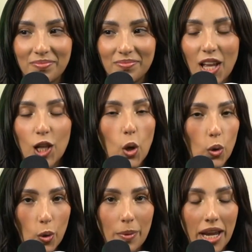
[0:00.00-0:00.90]

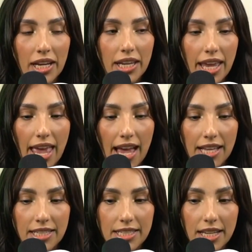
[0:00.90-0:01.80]
local bank.
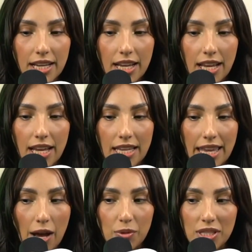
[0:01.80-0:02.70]
And
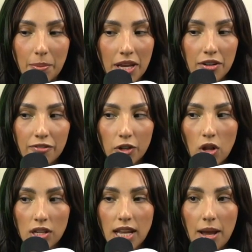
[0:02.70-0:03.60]
I was a banker for a
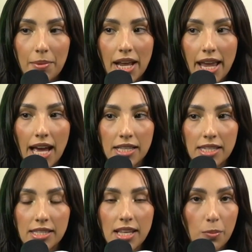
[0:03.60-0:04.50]
long time, and I had
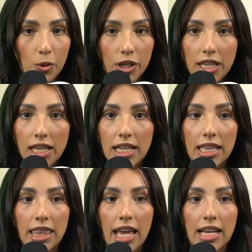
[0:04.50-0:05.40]
to stop working.
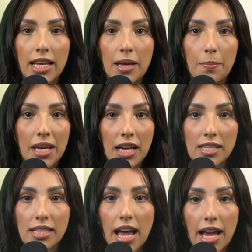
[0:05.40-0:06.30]
And then
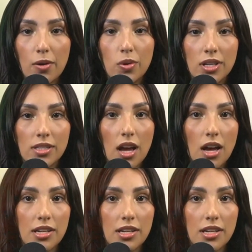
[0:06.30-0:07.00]
because I was on